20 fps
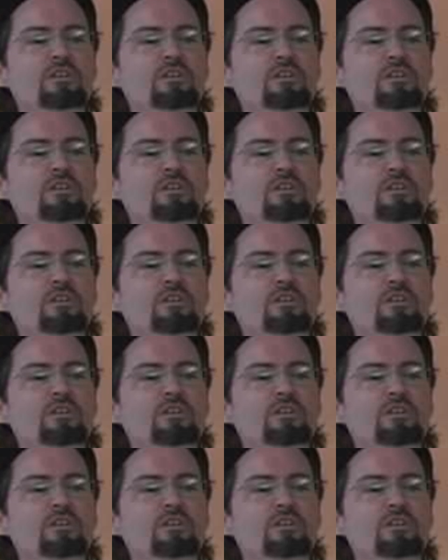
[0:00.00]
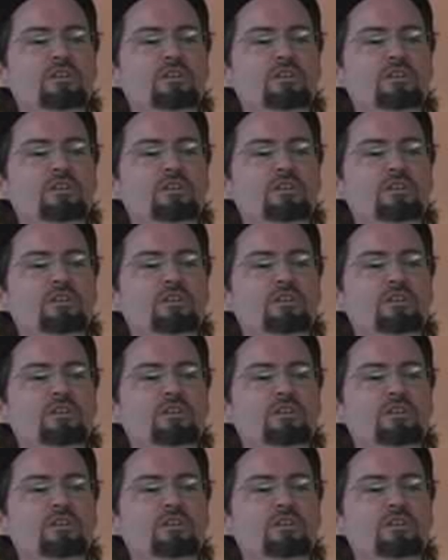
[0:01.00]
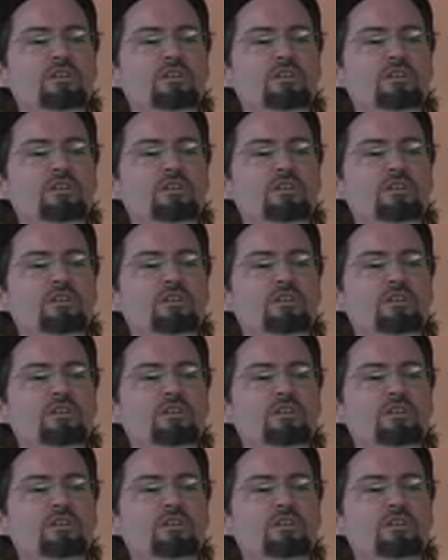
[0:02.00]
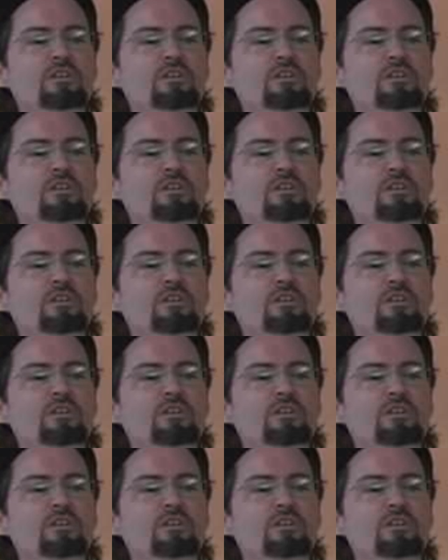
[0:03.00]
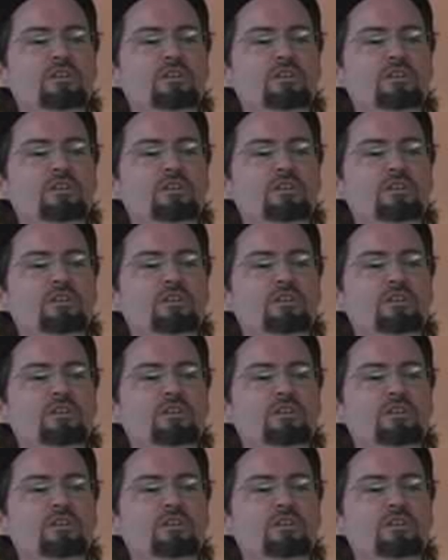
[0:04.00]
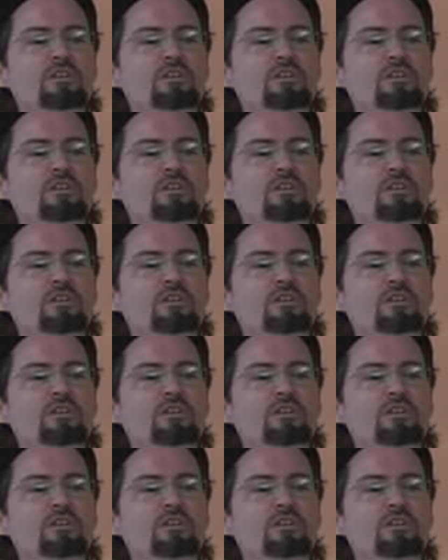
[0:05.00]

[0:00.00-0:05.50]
(no lip movement)